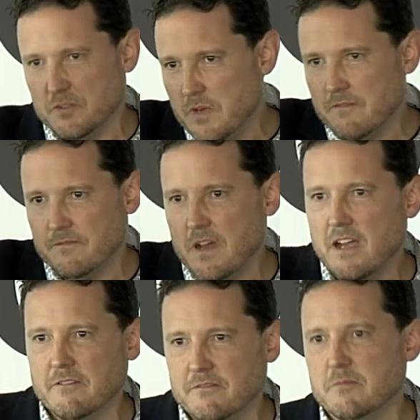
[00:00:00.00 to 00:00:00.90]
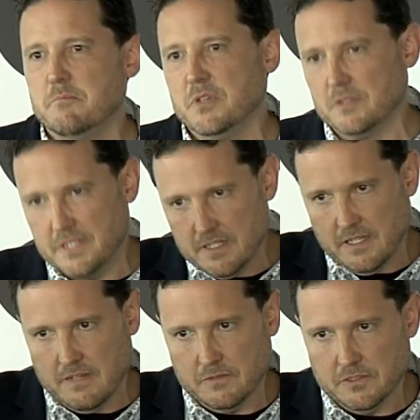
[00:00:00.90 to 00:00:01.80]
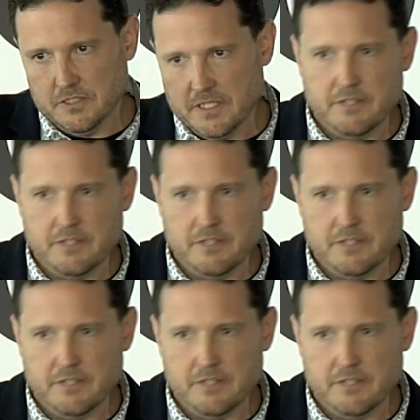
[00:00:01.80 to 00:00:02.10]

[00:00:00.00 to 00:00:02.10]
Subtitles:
because we have 5 built-in levels,